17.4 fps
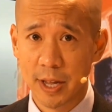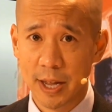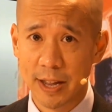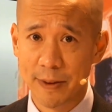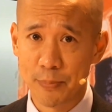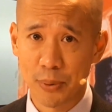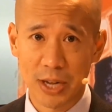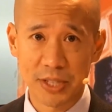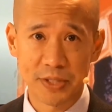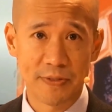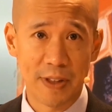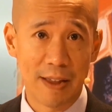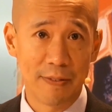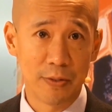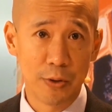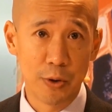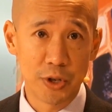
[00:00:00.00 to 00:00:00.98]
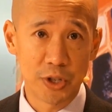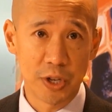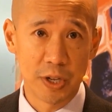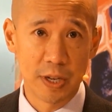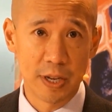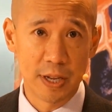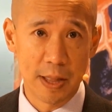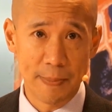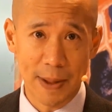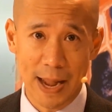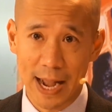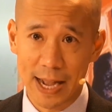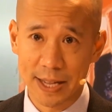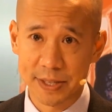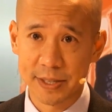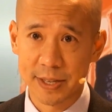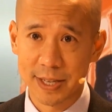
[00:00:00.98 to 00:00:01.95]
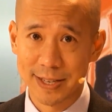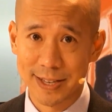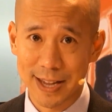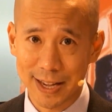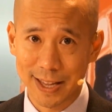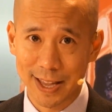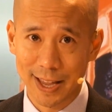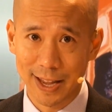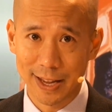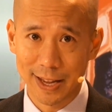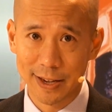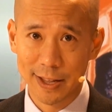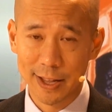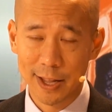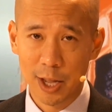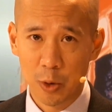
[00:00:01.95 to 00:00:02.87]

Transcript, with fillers: an impressive evolution in the past decade